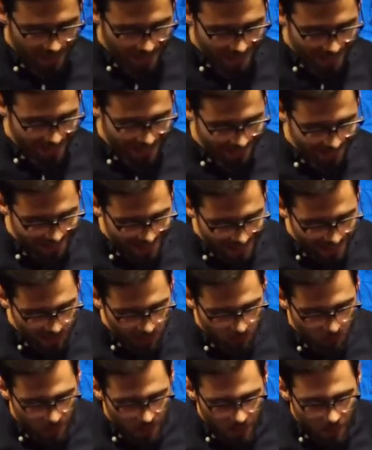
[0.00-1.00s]
He leads
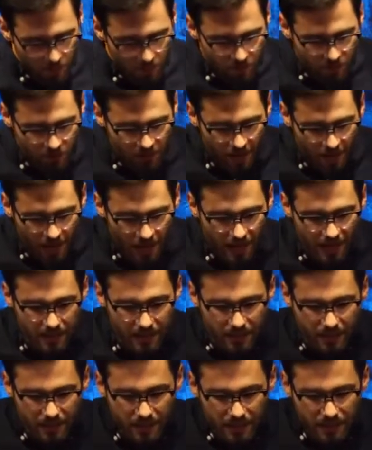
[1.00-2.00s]
me
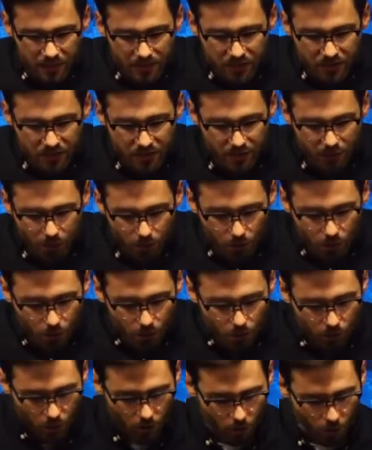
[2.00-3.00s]
beside
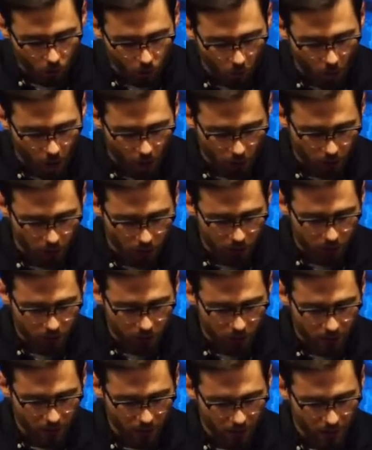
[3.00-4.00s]
still
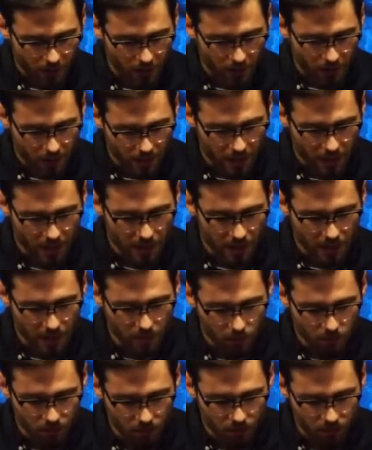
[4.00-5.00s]
waters.
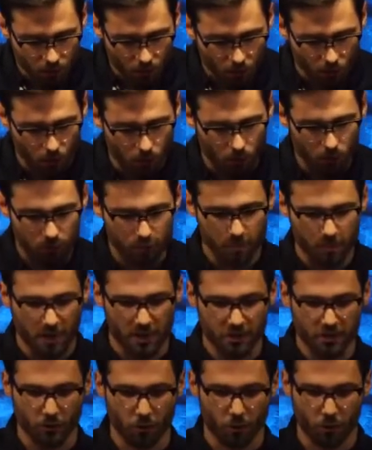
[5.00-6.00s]
He restores
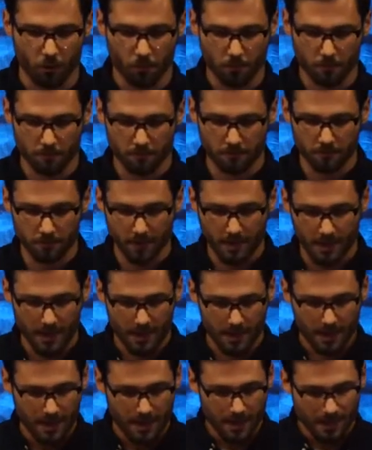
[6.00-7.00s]
my soul.
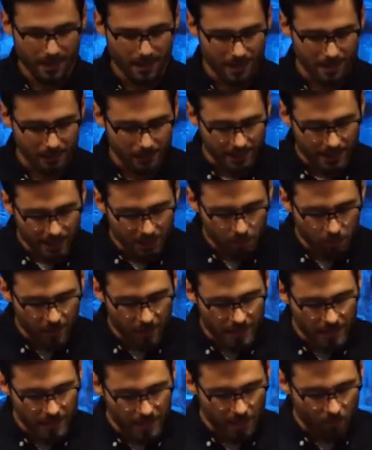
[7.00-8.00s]
He leads
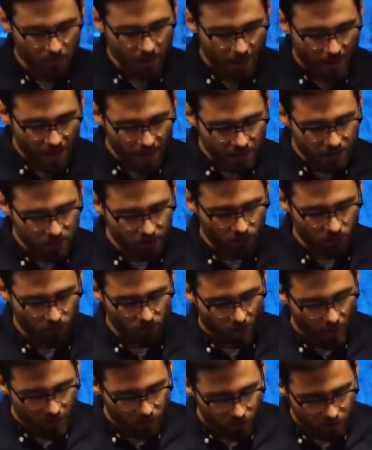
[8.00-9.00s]
me in paths of
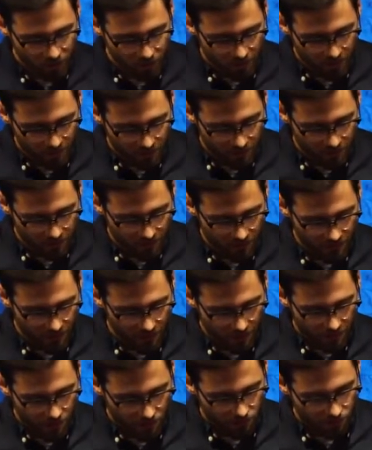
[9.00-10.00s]
righteousness
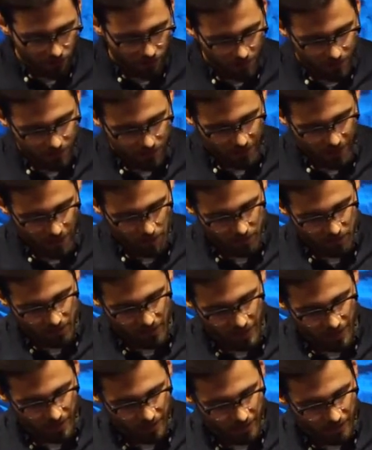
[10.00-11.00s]
for his name's
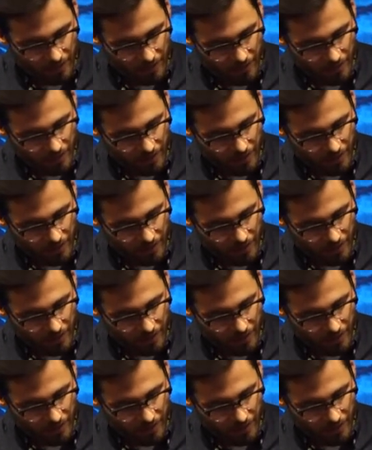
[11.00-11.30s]
sake.